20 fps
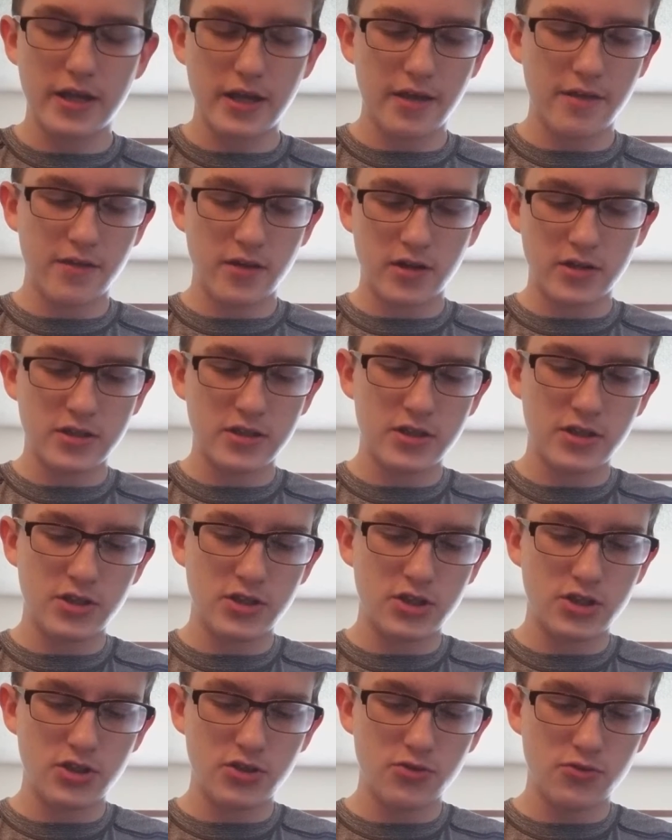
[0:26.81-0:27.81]
and then I'll
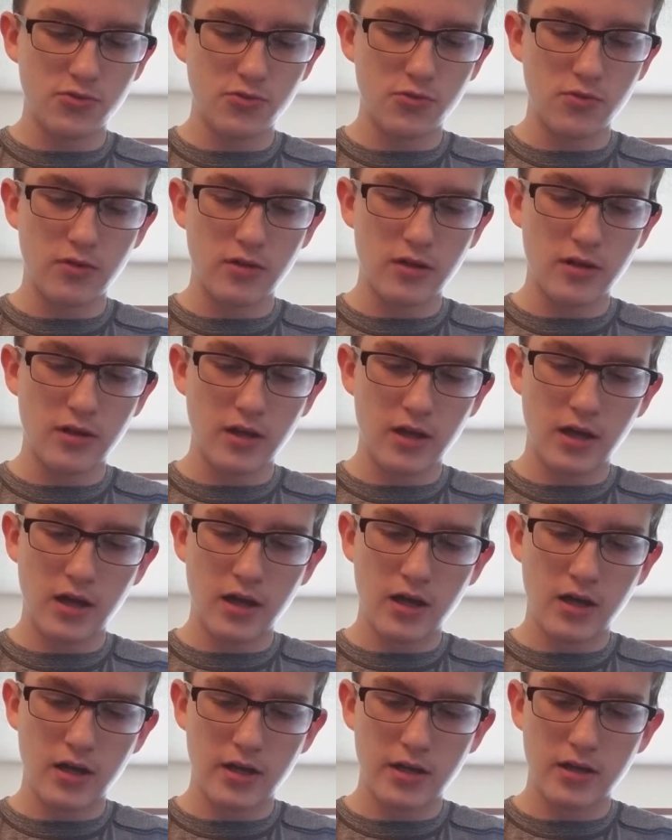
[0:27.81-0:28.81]
teach you
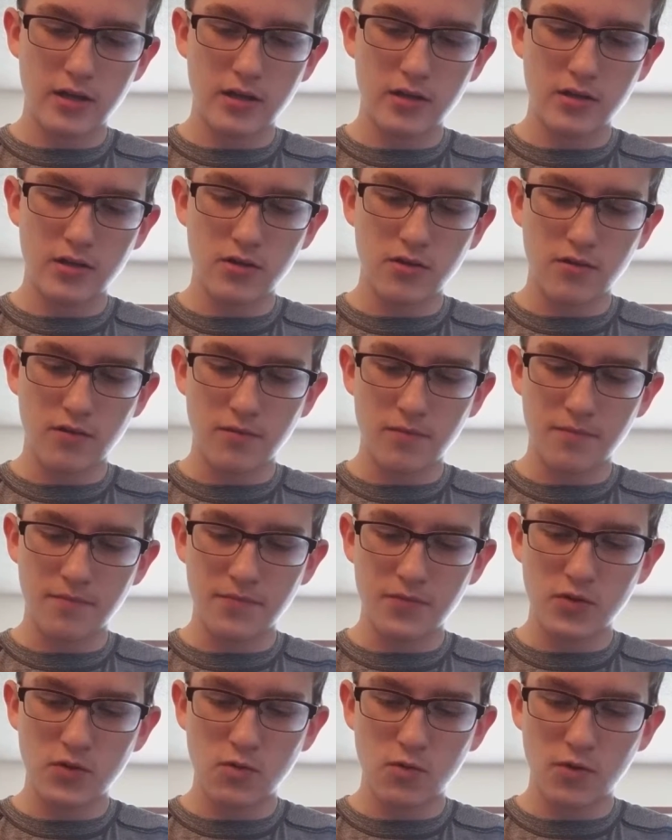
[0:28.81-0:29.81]
a little
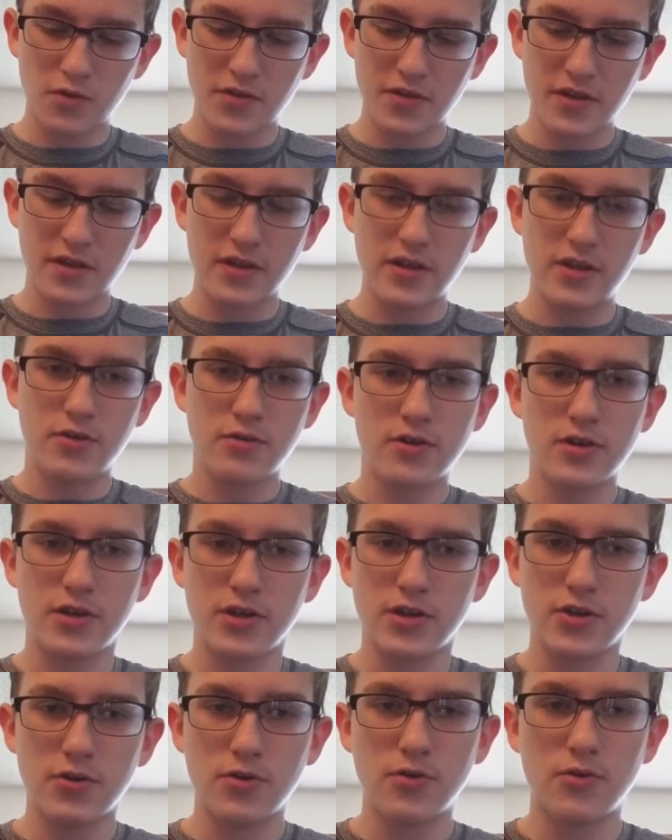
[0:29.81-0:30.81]
cool thing that you can
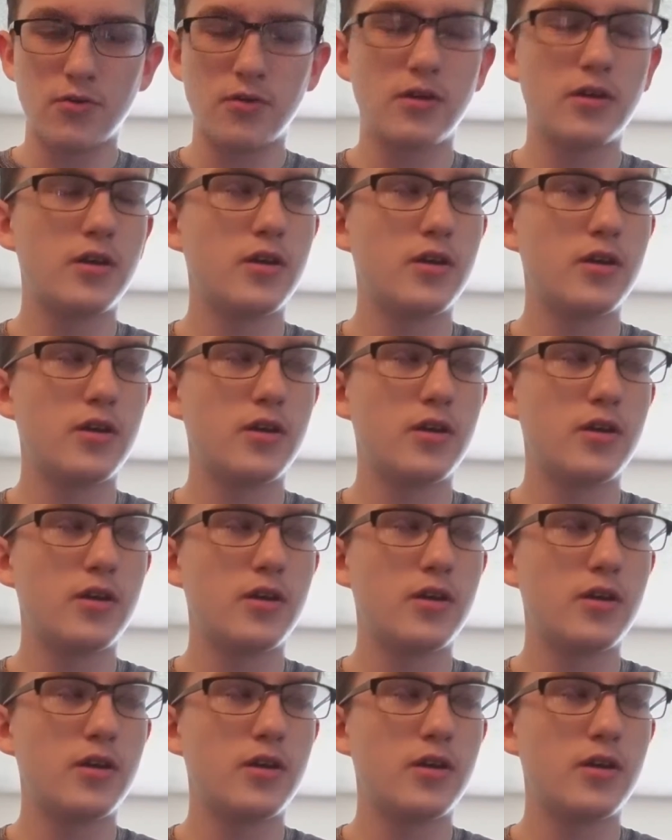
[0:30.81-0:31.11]
do